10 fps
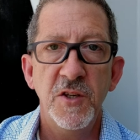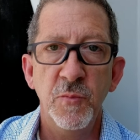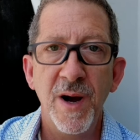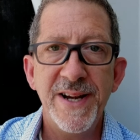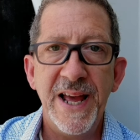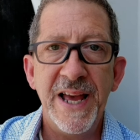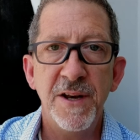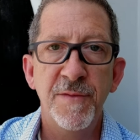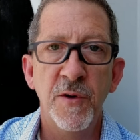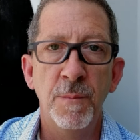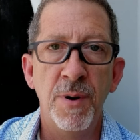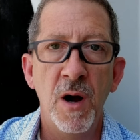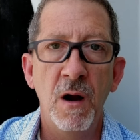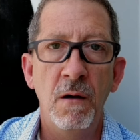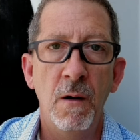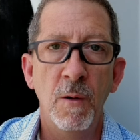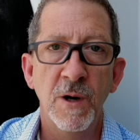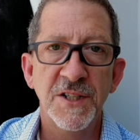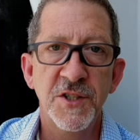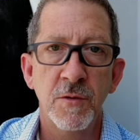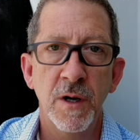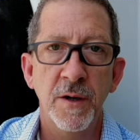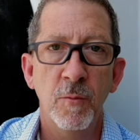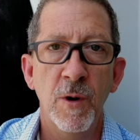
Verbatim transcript: you might head for a bar or restaurant,